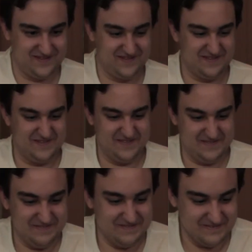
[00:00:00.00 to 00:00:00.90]

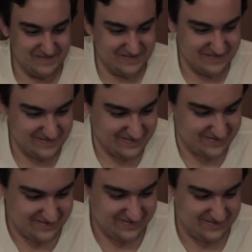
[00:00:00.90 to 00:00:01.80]

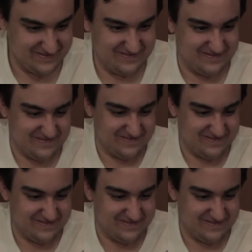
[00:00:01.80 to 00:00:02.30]
This person isn't speaking.